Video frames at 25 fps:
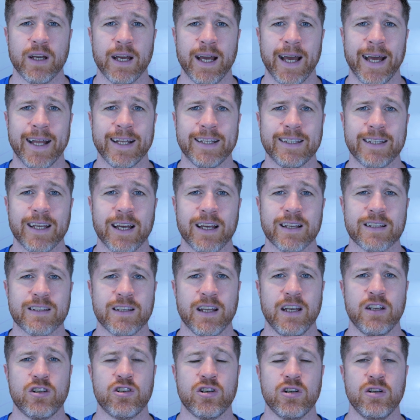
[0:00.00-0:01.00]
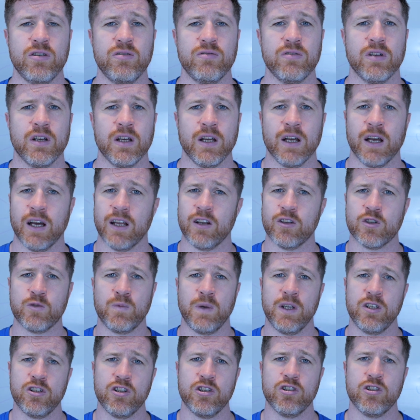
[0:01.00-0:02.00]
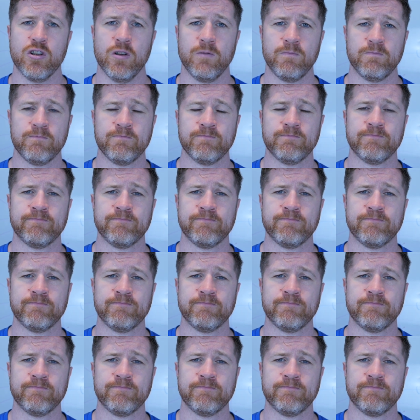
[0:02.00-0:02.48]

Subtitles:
and stay tuned, and I'll speak to you soon.